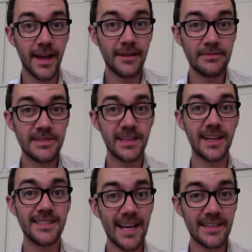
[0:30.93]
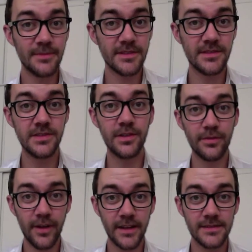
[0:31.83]
like sending a text message to your
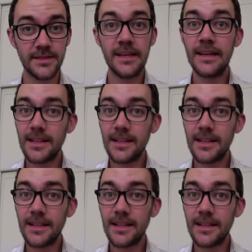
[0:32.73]
friends.